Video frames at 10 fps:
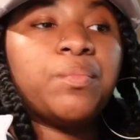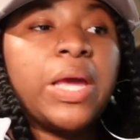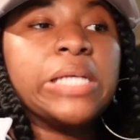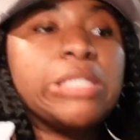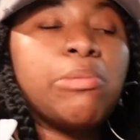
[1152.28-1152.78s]

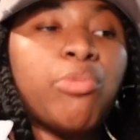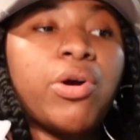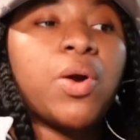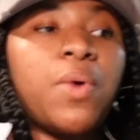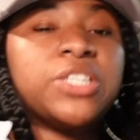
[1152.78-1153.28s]
It's some more
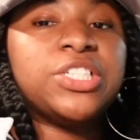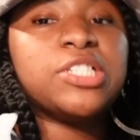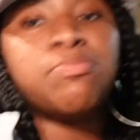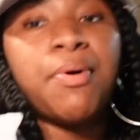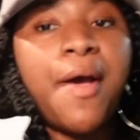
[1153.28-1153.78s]

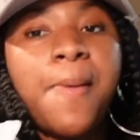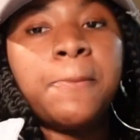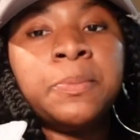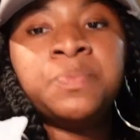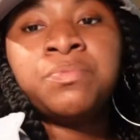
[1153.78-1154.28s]
questions, but
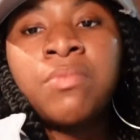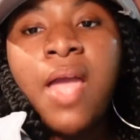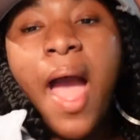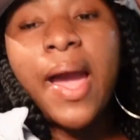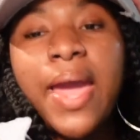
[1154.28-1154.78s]

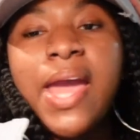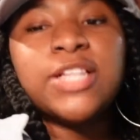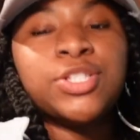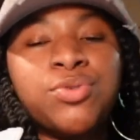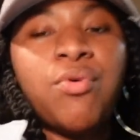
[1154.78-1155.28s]
I
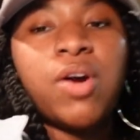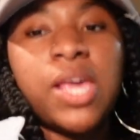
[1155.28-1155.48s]
can't do